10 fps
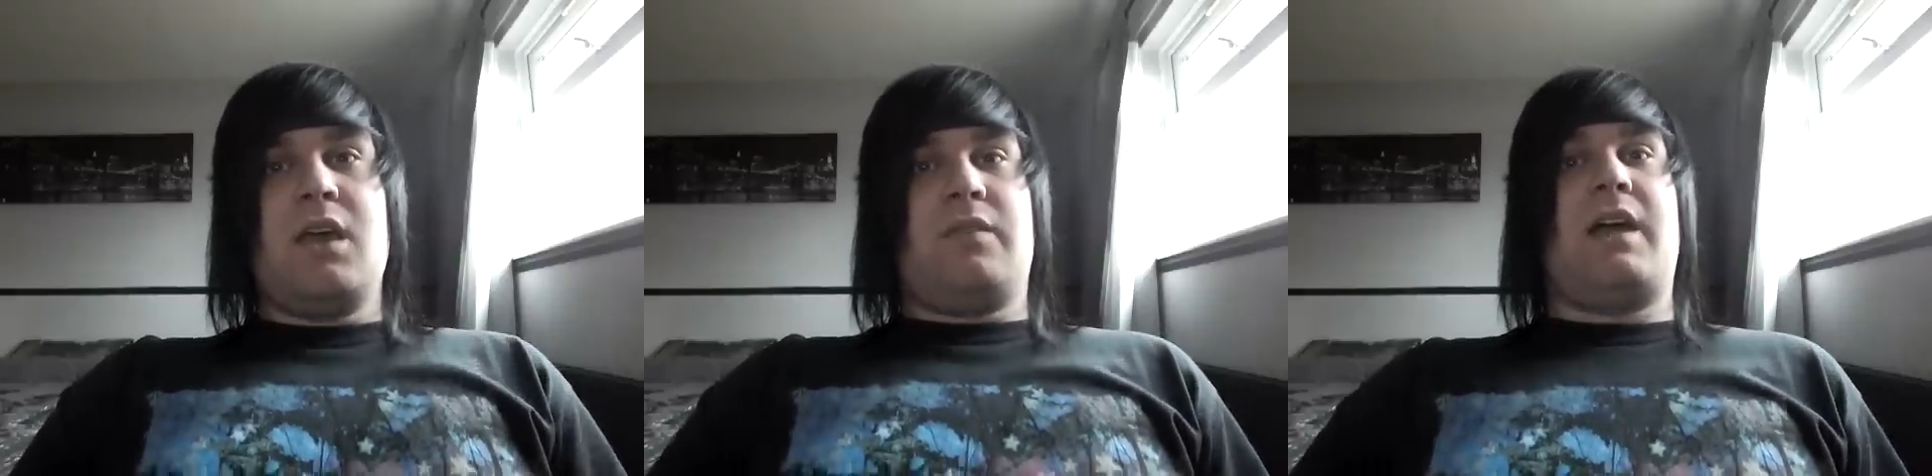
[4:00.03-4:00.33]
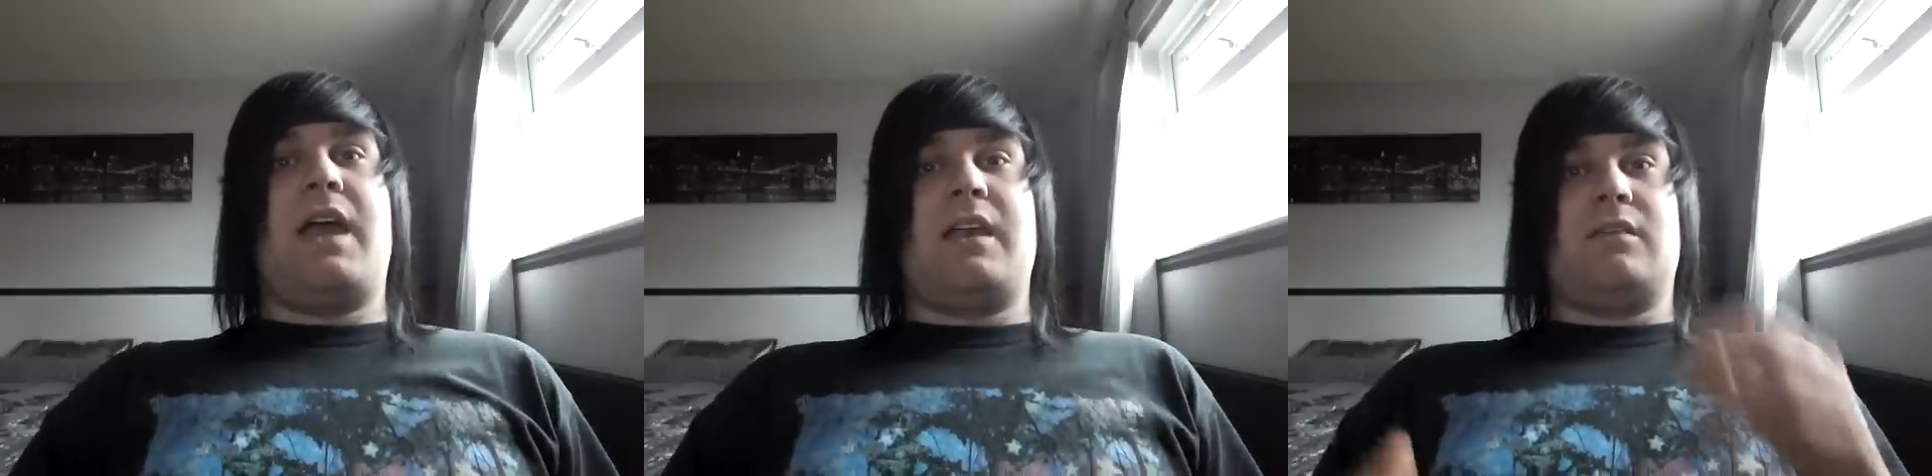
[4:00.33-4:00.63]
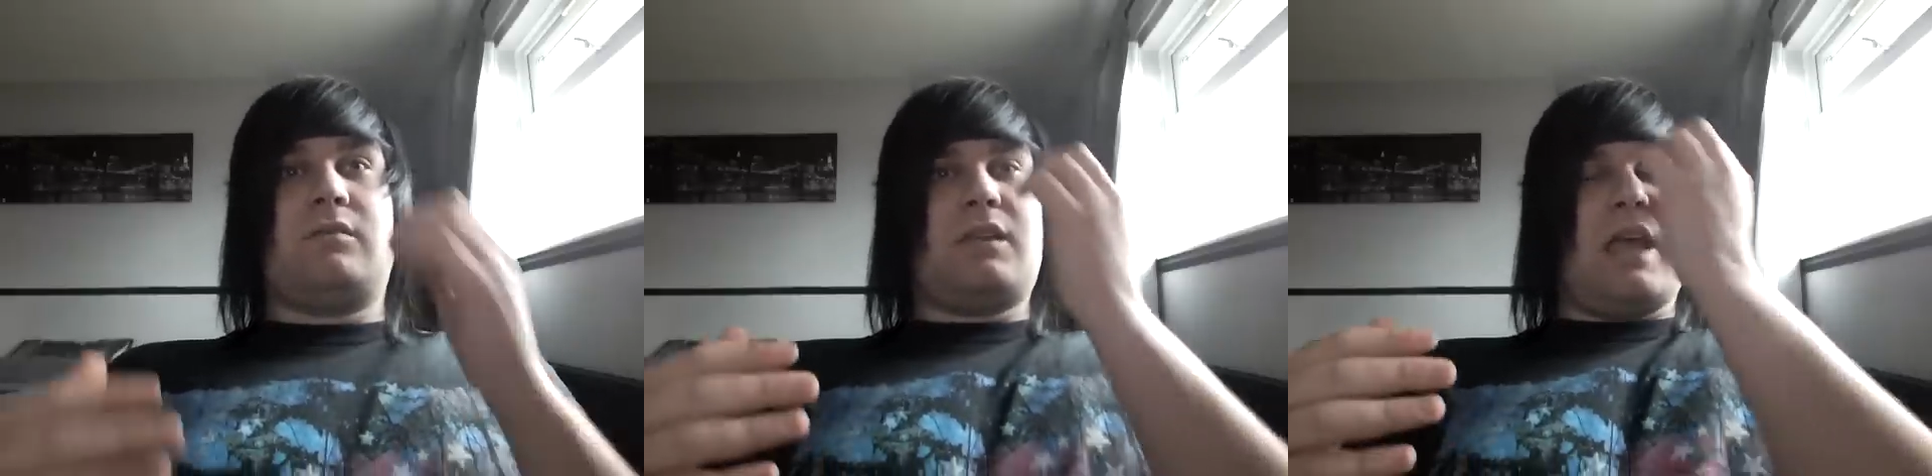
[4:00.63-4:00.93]

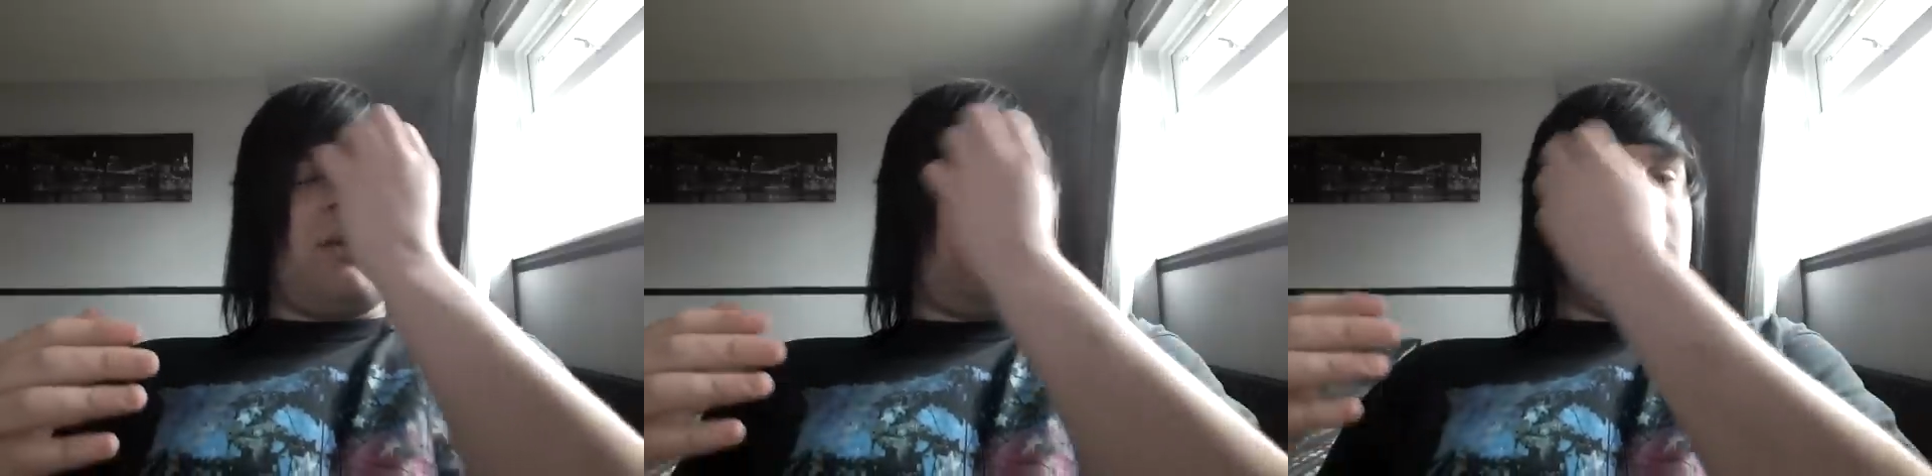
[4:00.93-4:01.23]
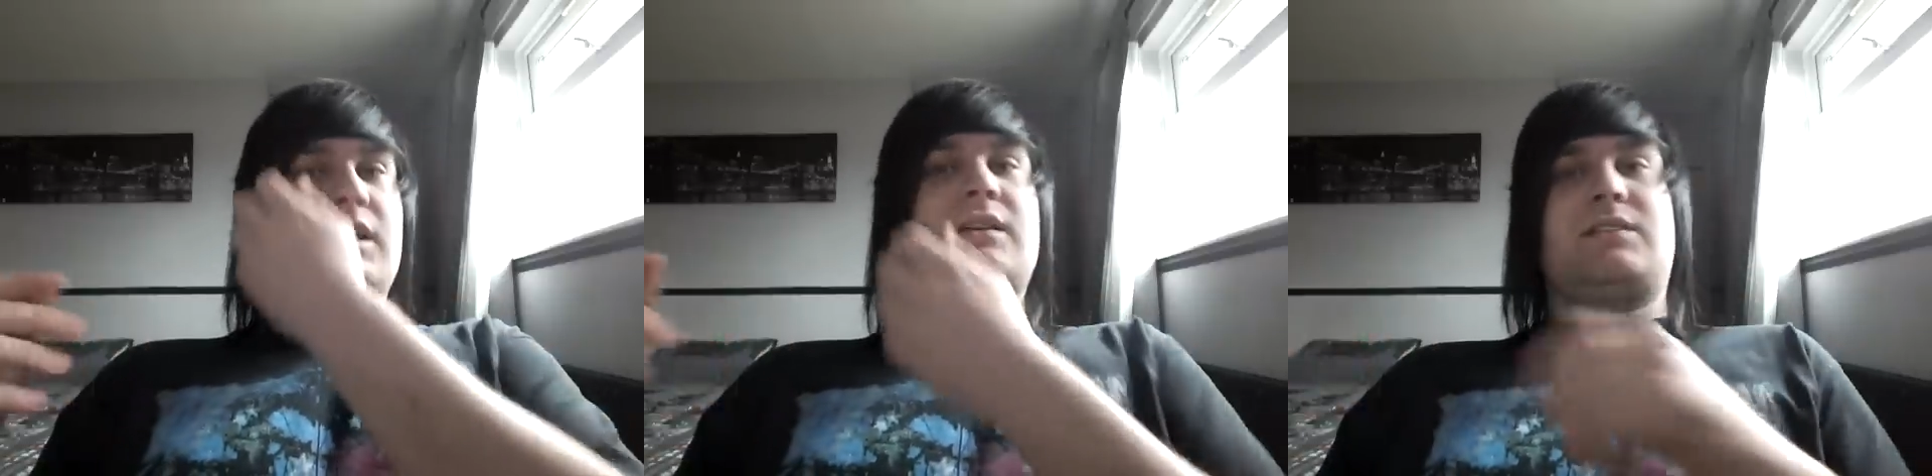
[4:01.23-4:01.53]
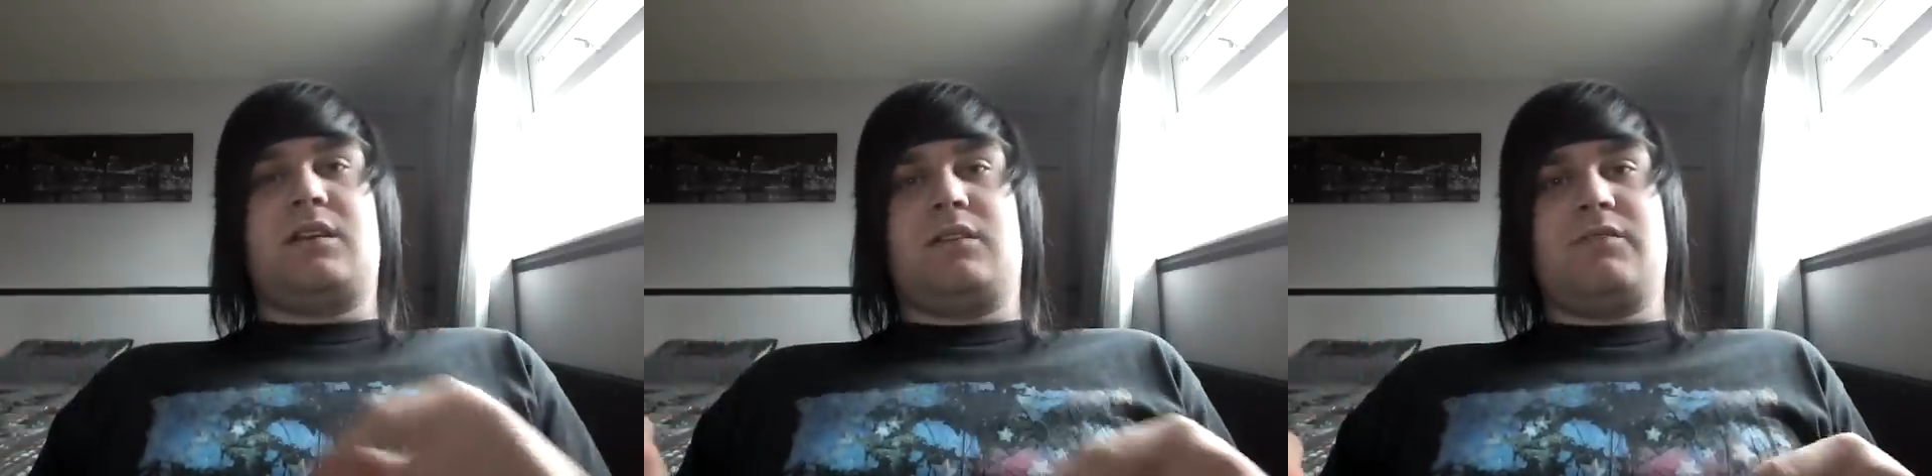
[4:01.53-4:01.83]
then I'll leave
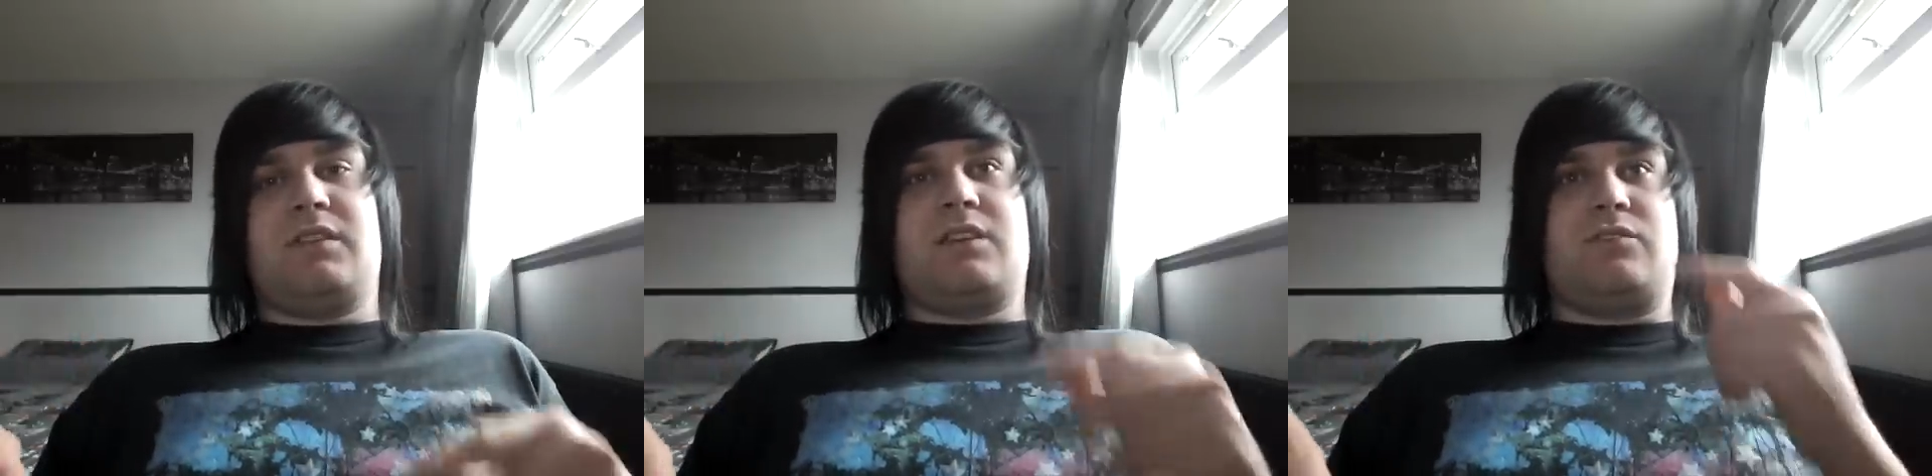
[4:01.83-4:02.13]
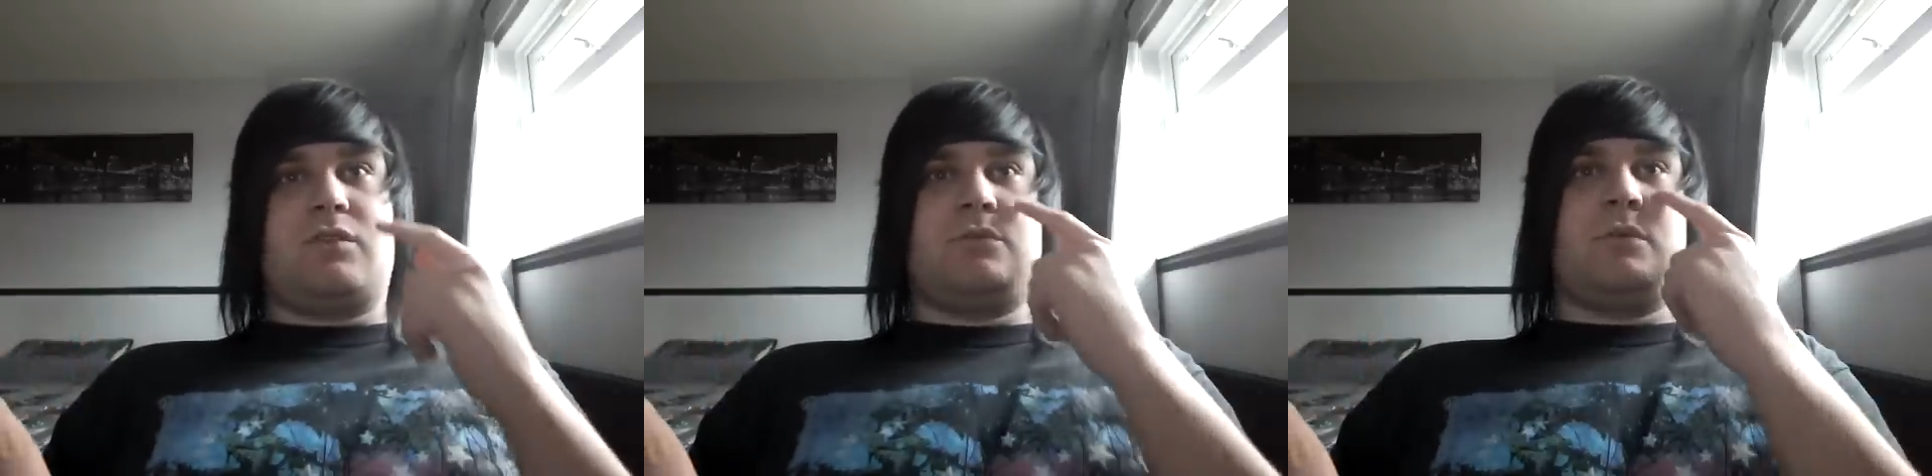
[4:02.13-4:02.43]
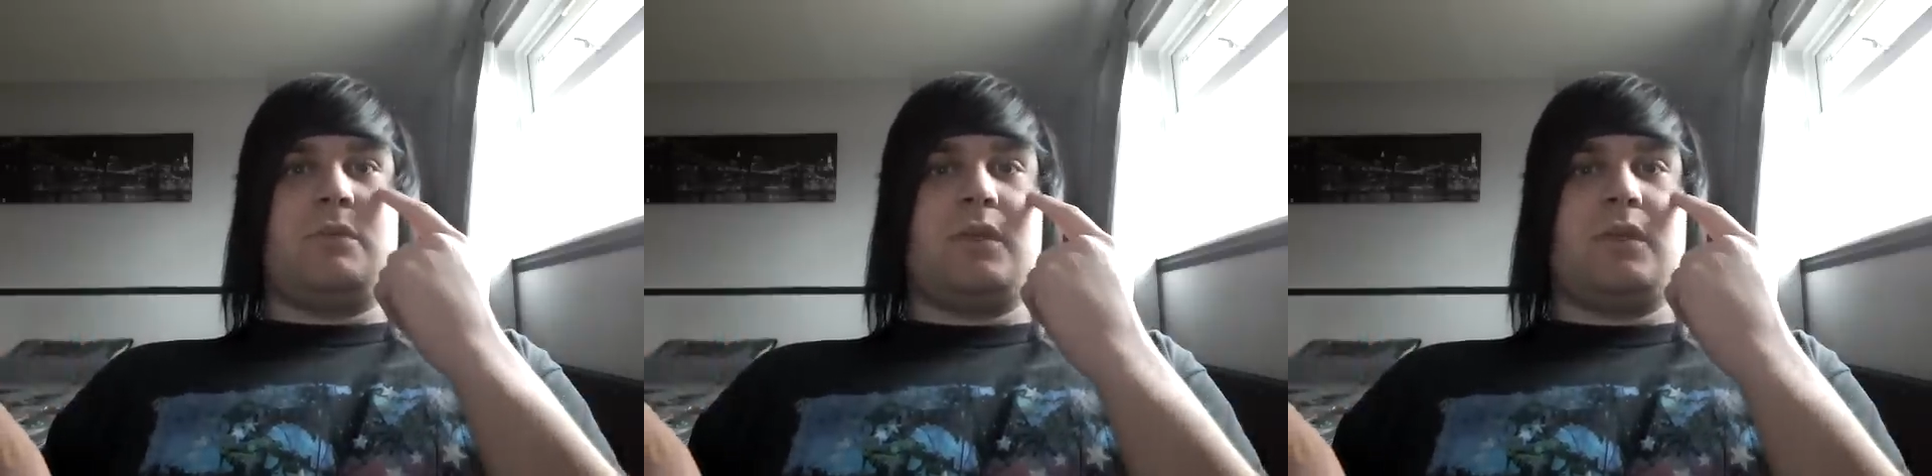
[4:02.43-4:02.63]
a link in the description